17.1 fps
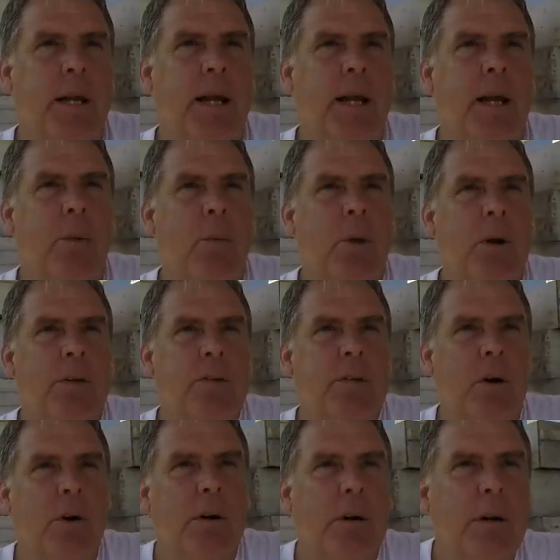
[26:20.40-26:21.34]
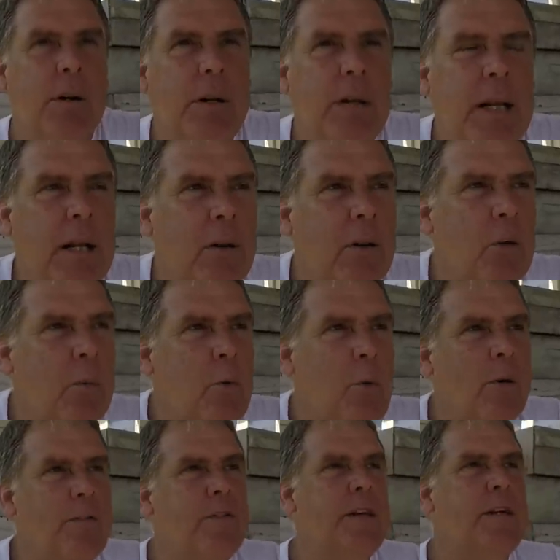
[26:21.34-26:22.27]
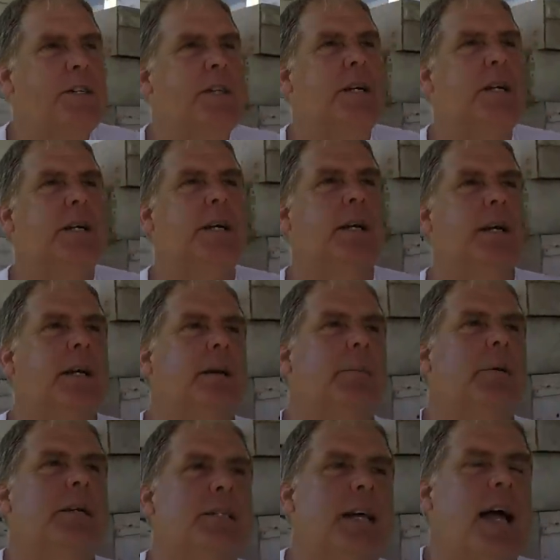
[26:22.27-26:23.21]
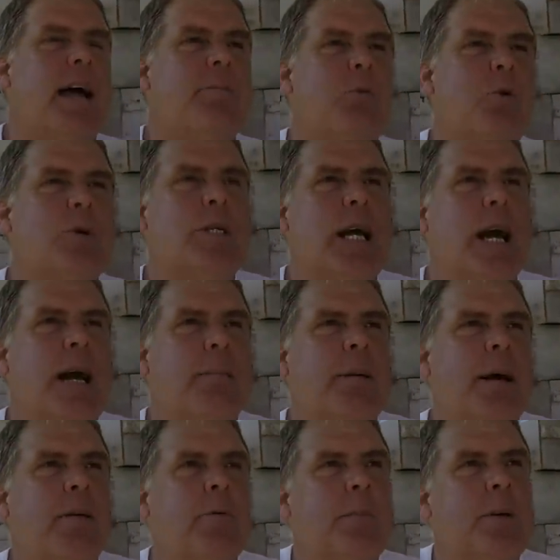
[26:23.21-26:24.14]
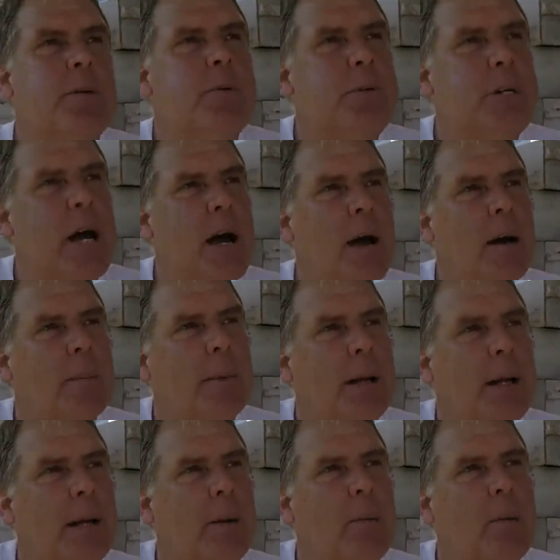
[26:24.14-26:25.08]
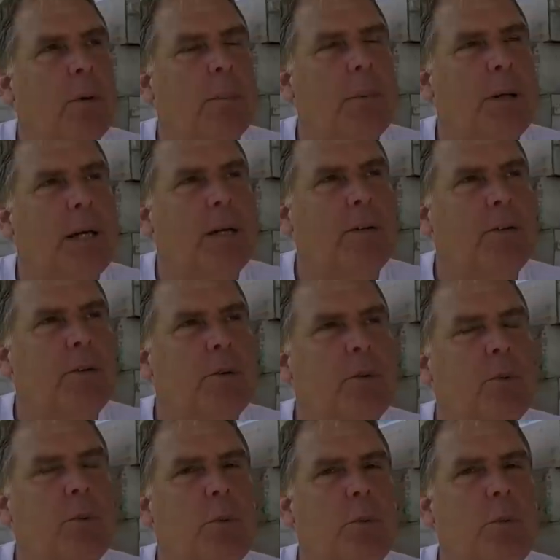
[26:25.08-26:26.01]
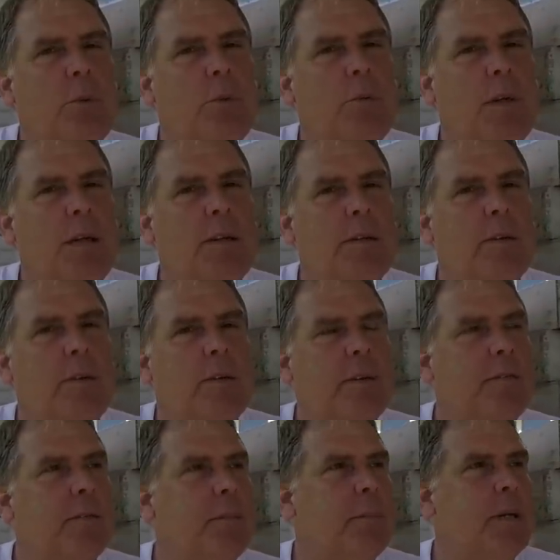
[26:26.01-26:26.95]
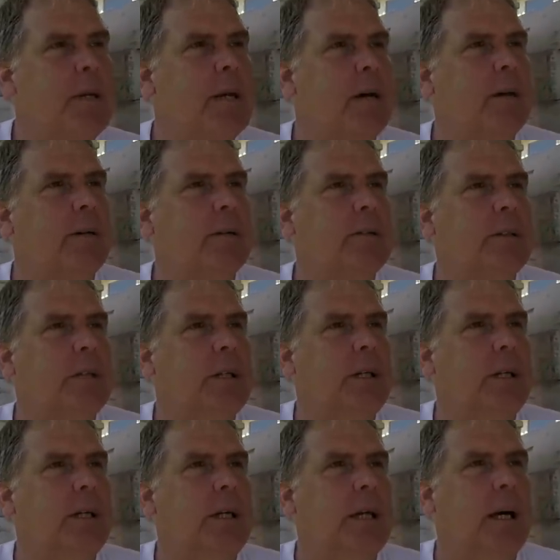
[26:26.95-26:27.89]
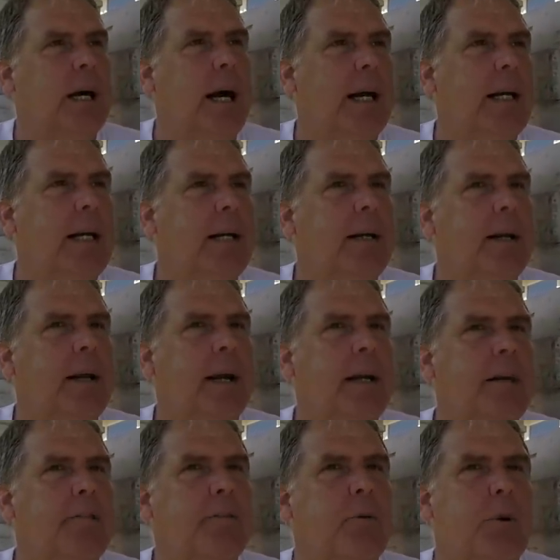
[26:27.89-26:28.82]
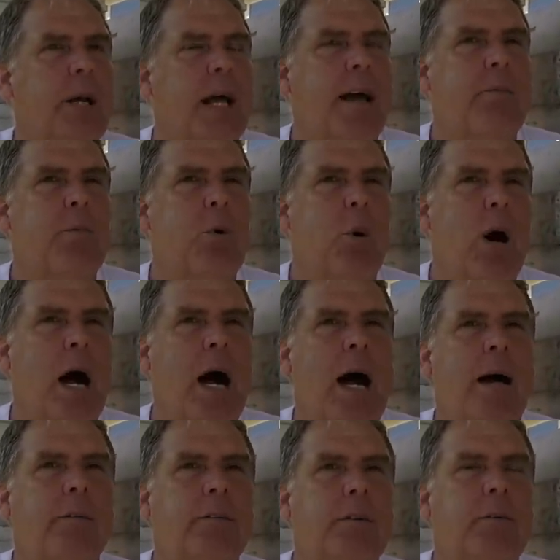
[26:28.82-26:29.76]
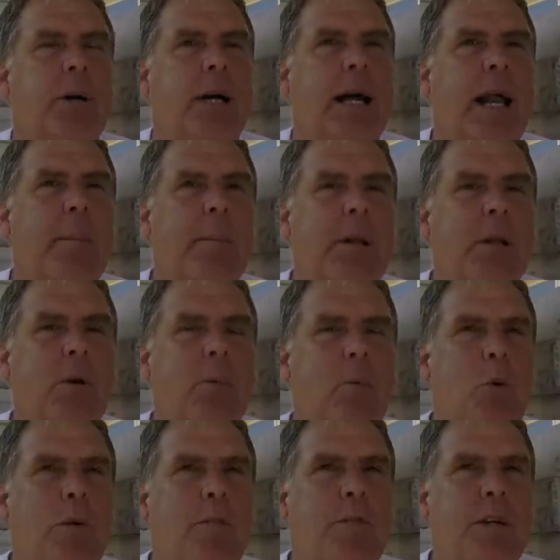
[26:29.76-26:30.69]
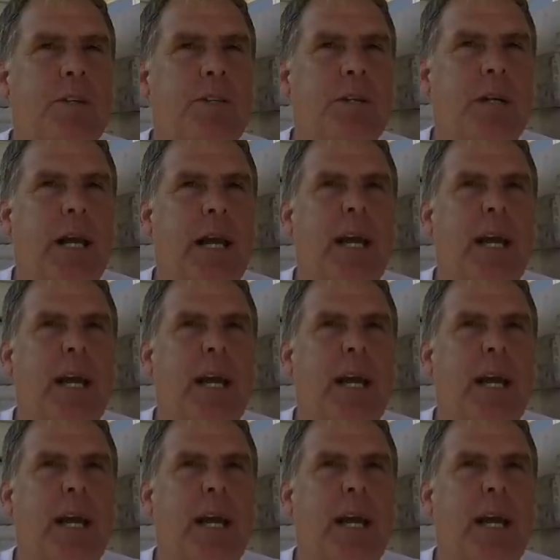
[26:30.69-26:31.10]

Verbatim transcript: And I want to start getting a little more efficient because I have more time now with my new job, and I want to begin to do things a little different because I can afford to have more hives, so I got to be a little more efficient.